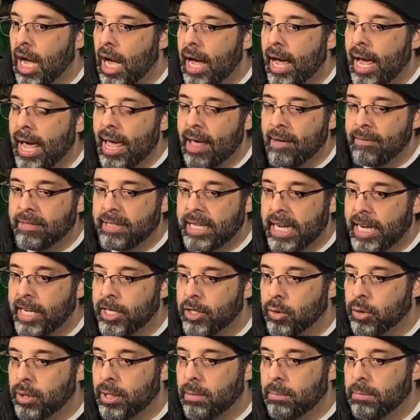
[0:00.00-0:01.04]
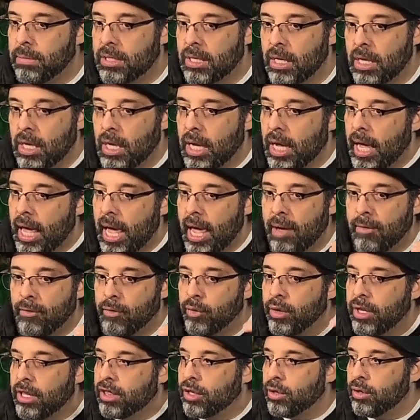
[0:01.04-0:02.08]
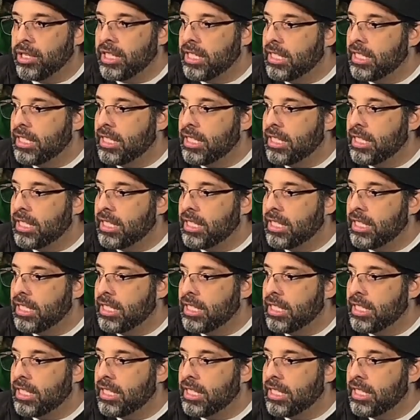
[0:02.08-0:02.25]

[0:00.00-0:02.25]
I have daydreams every 30